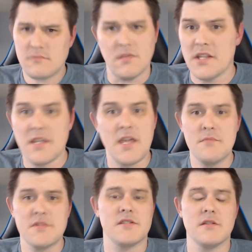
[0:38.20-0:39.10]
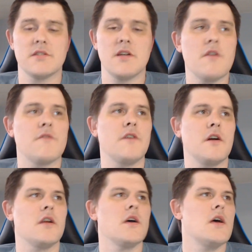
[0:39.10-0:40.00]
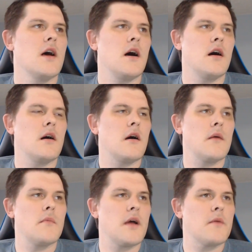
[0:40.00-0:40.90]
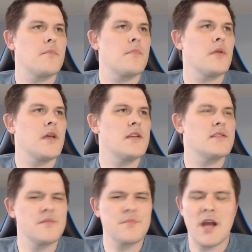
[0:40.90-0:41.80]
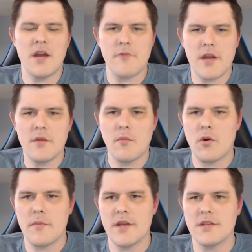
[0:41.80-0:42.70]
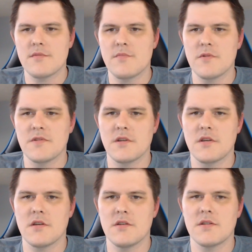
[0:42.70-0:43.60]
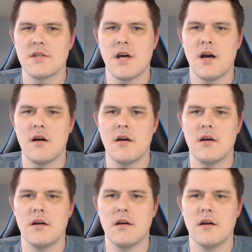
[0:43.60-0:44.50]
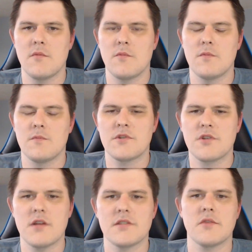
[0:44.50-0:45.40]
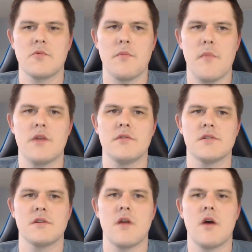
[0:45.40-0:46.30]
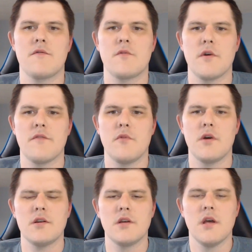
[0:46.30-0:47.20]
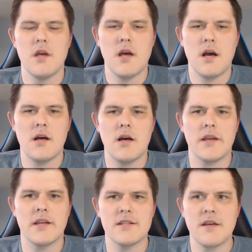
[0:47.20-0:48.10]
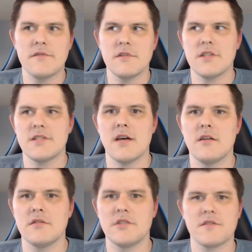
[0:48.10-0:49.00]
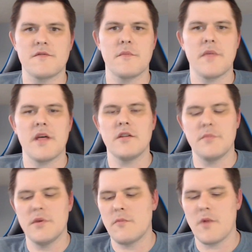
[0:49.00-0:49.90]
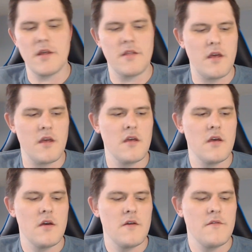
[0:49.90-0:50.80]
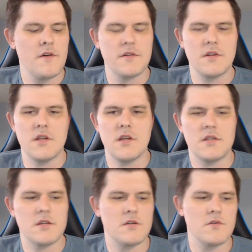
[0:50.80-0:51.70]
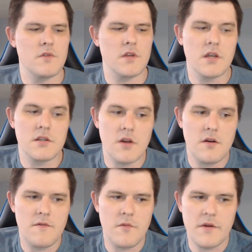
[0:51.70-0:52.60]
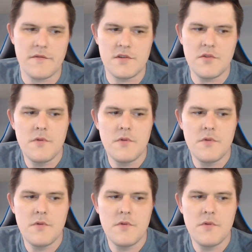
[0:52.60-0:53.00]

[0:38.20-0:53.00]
game is still a ton of fun. I played some kind of random warbands mostly because I was trying to stick with models that are out for Wave 1. You can definitely tell just from that little bit why they felt the need to do the Kickstarter for Wave 2.